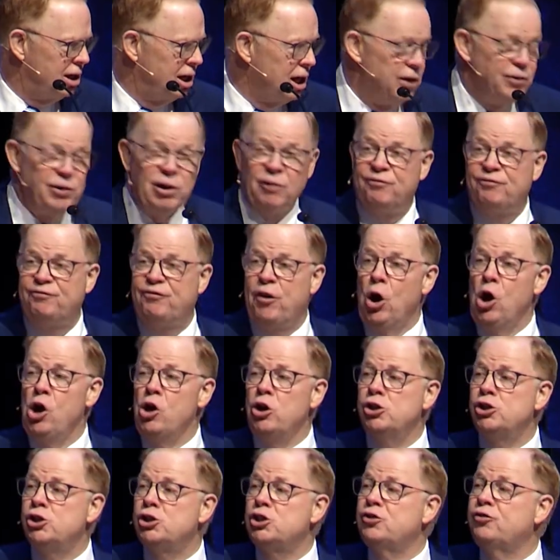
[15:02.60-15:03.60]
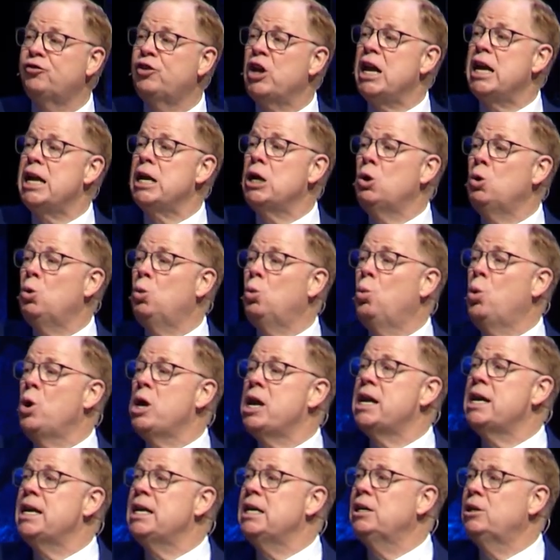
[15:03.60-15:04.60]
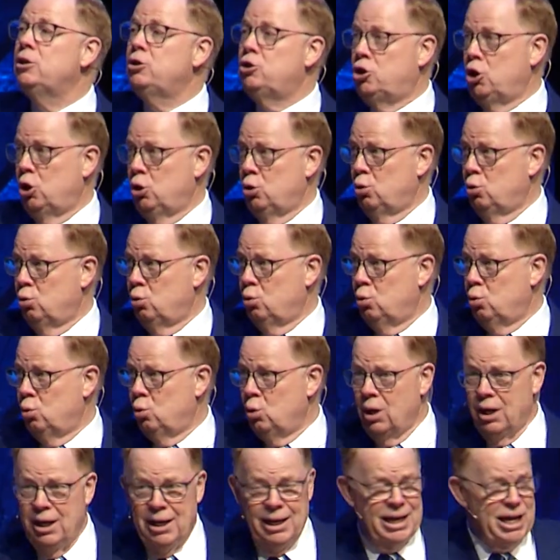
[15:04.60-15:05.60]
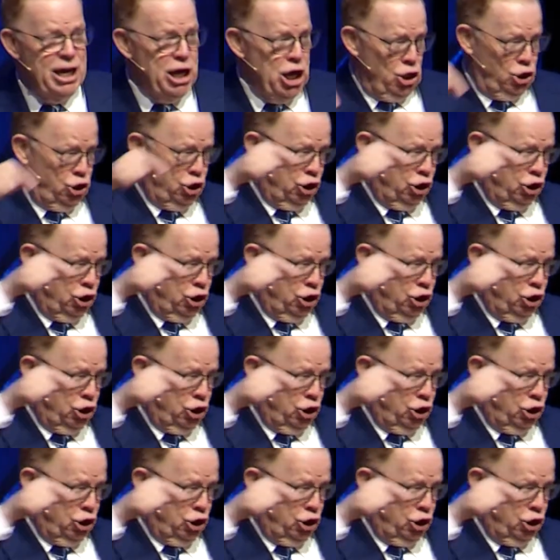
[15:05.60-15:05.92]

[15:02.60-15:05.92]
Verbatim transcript: The first thing we do is